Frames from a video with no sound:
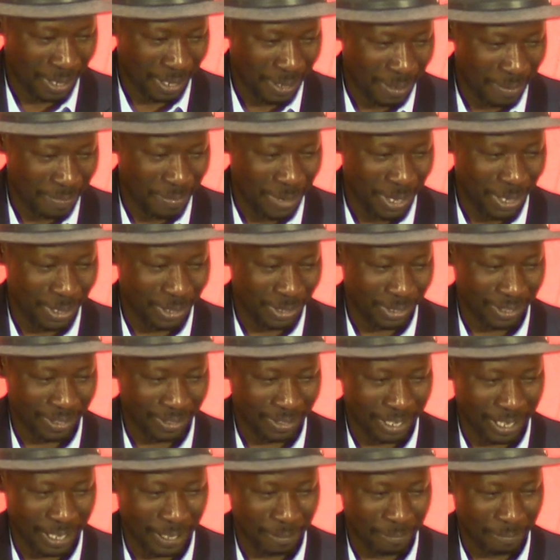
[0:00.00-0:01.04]
meters,
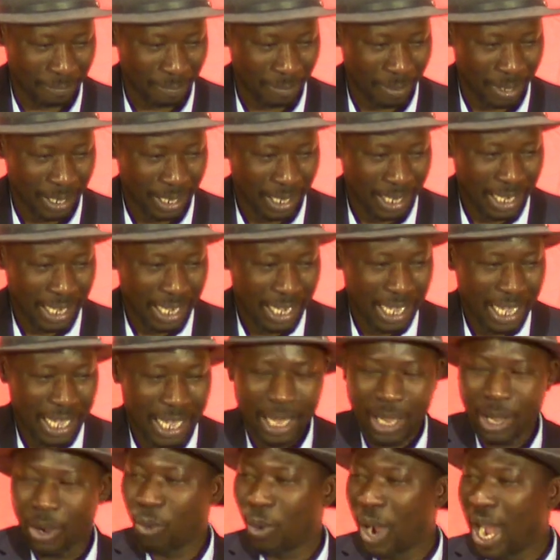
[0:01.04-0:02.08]
okay?
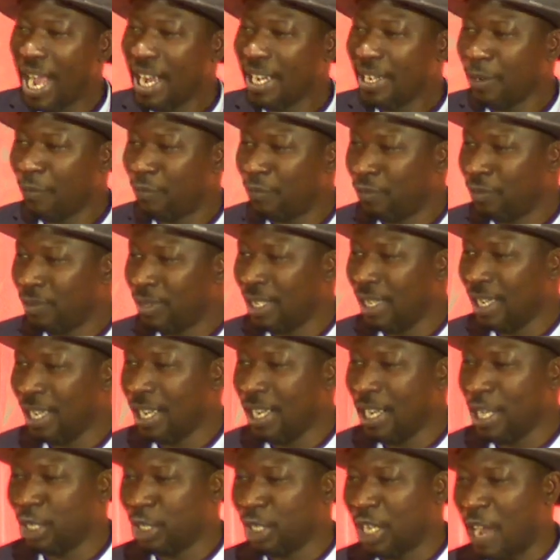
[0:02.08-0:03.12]
While the
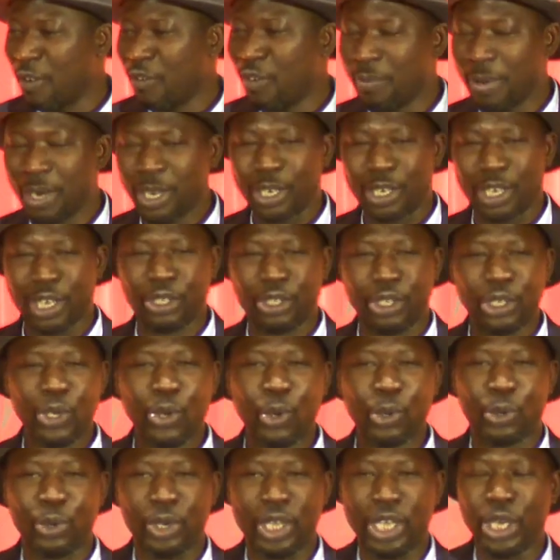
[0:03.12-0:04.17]
Senegalese government
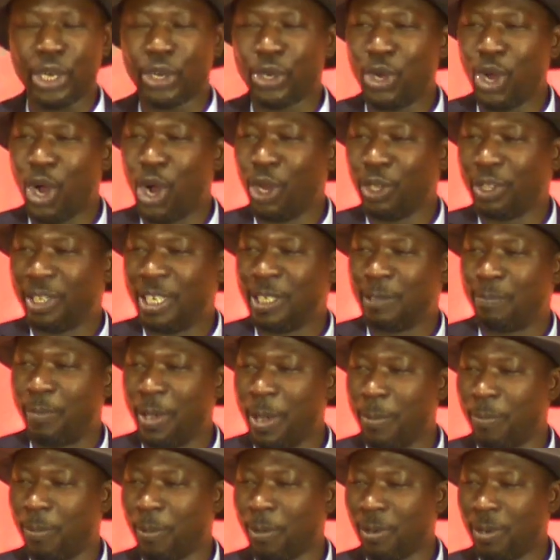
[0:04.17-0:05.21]
continued to ignore these
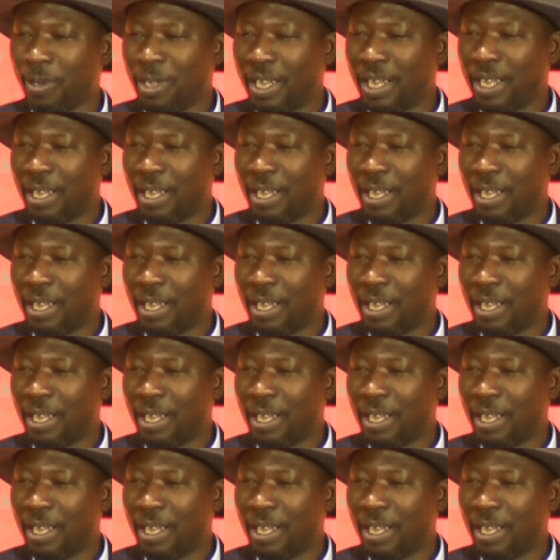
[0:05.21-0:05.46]
people,